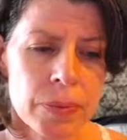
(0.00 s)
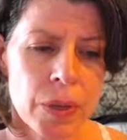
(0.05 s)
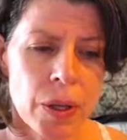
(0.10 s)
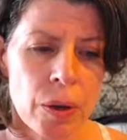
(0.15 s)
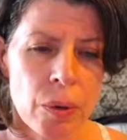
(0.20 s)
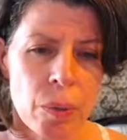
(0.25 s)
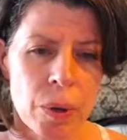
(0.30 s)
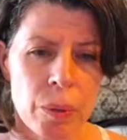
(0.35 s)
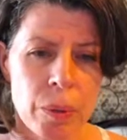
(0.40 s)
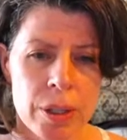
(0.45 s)

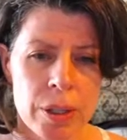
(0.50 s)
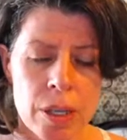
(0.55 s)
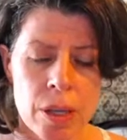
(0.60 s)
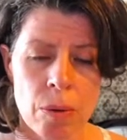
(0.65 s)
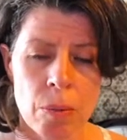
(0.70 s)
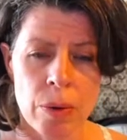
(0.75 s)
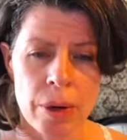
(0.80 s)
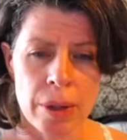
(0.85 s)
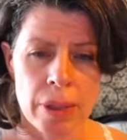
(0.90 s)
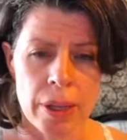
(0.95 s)
when
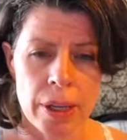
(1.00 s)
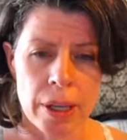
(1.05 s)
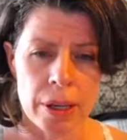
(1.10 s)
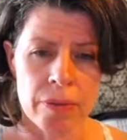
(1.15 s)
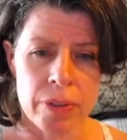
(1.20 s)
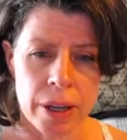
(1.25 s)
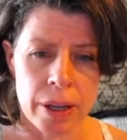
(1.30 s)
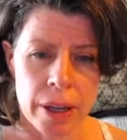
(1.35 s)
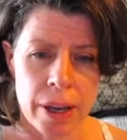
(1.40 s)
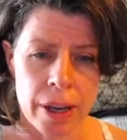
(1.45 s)
you think
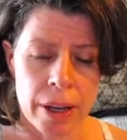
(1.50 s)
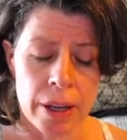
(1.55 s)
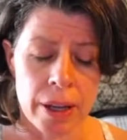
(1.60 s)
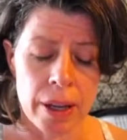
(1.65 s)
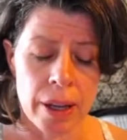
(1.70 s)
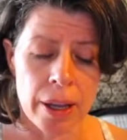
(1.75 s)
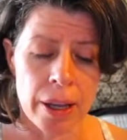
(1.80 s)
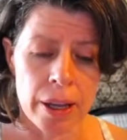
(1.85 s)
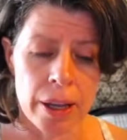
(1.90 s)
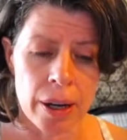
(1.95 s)
of
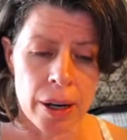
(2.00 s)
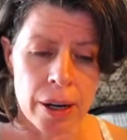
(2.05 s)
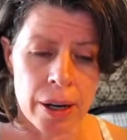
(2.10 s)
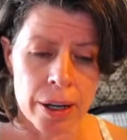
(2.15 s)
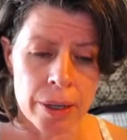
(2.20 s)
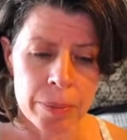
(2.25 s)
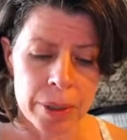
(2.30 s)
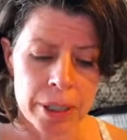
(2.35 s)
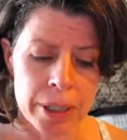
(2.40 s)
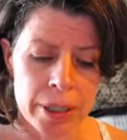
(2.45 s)
an
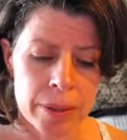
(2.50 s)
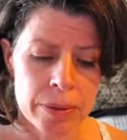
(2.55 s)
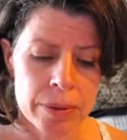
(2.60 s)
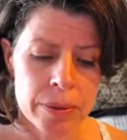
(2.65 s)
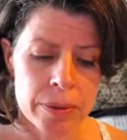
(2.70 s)
economy,